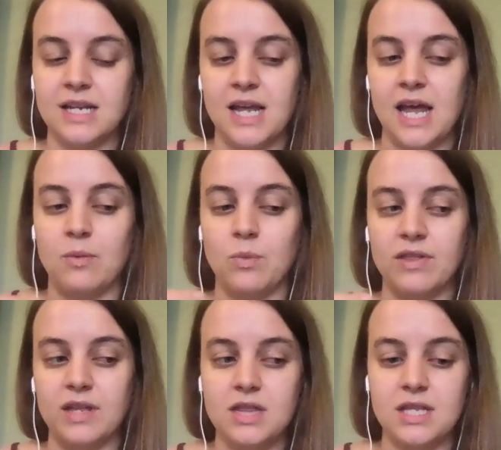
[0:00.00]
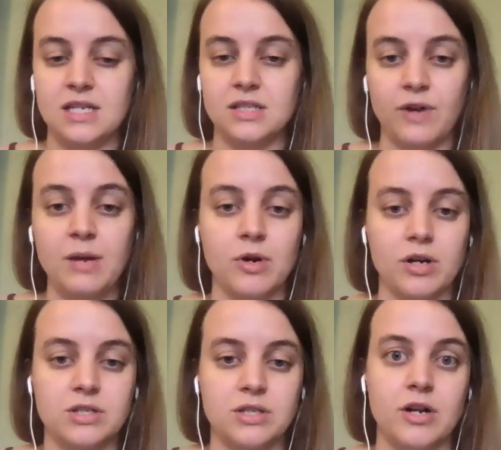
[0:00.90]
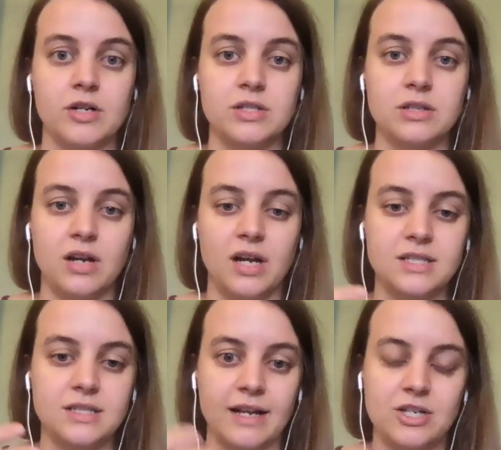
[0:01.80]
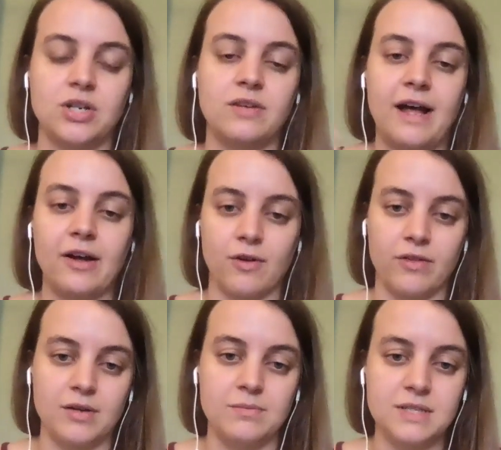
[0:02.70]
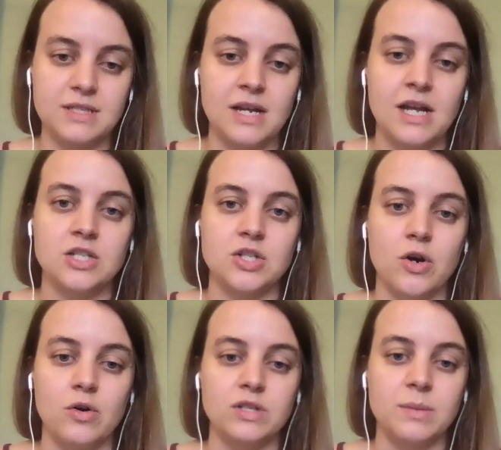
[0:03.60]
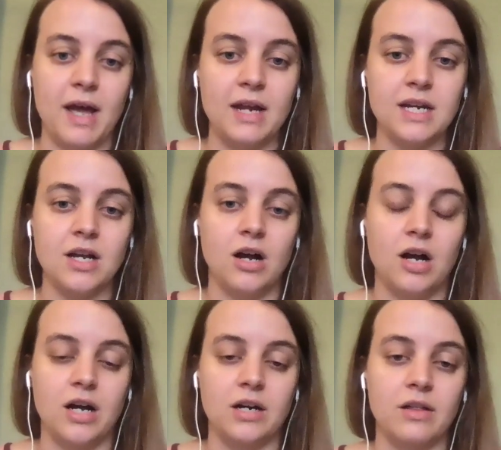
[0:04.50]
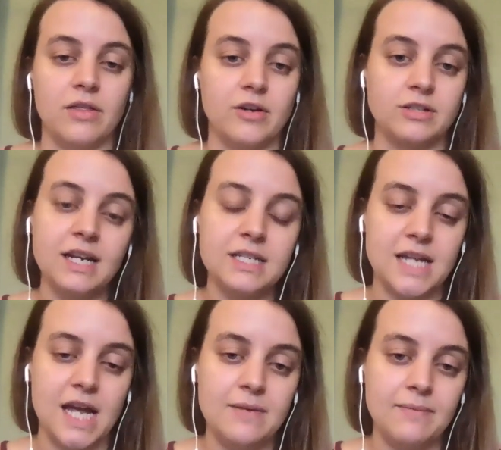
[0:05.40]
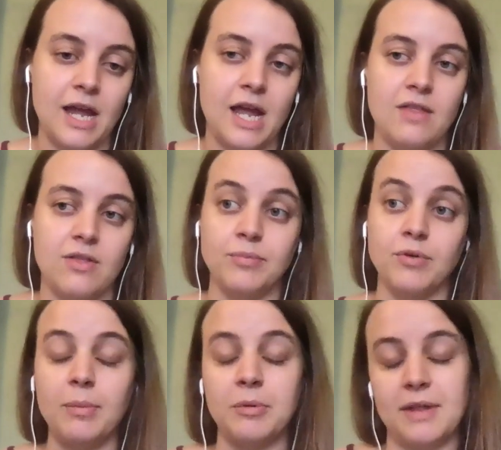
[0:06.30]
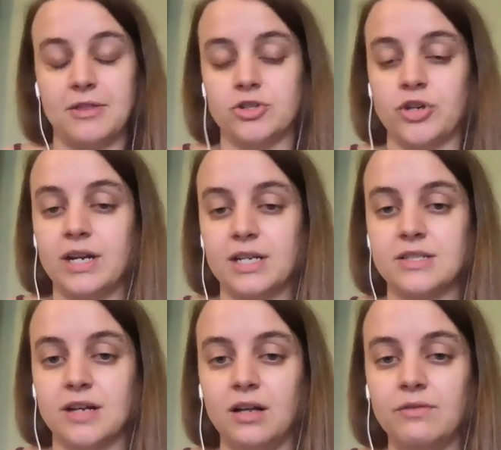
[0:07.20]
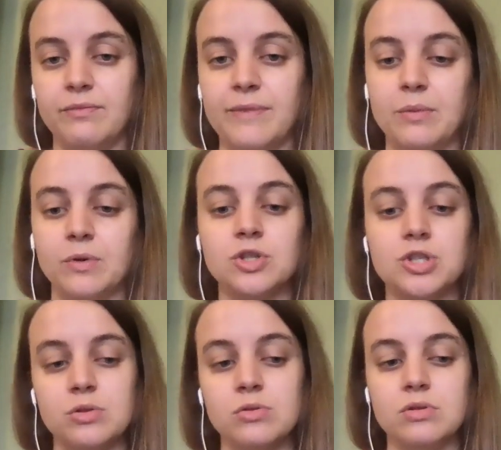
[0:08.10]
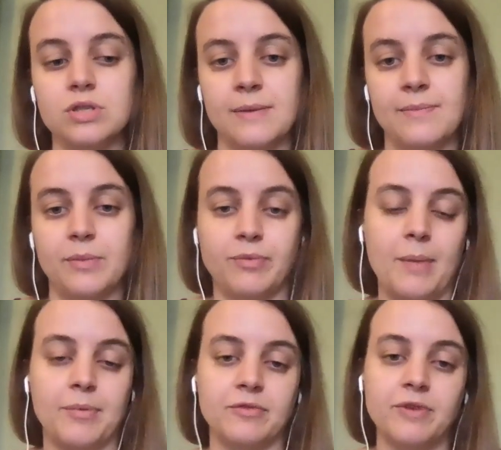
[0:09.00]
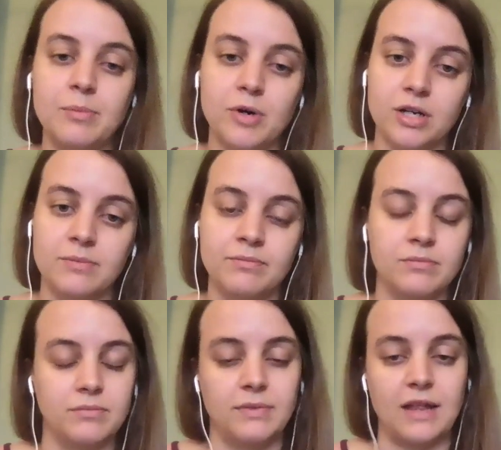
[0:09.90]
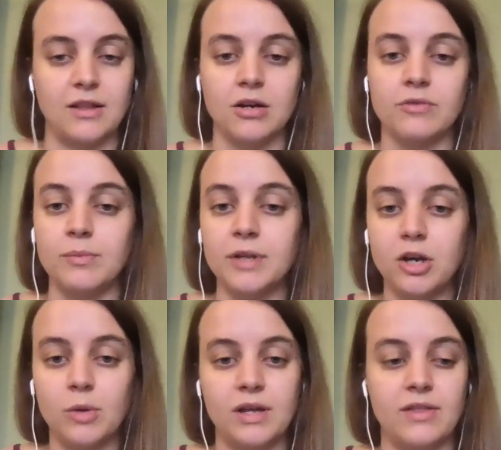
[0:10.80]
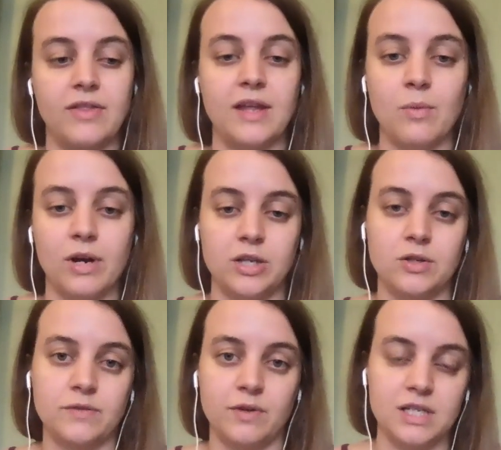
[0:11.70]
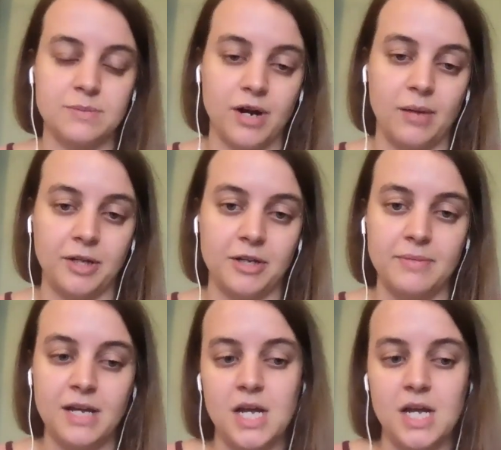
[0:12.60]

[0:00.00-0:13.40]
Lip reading: And within these frameworks, there's a selection of algorithms. So depending on their data set and the problem that they're trying to solve, they will choose the proper framework that they're familiar with, that they want to use for this problem.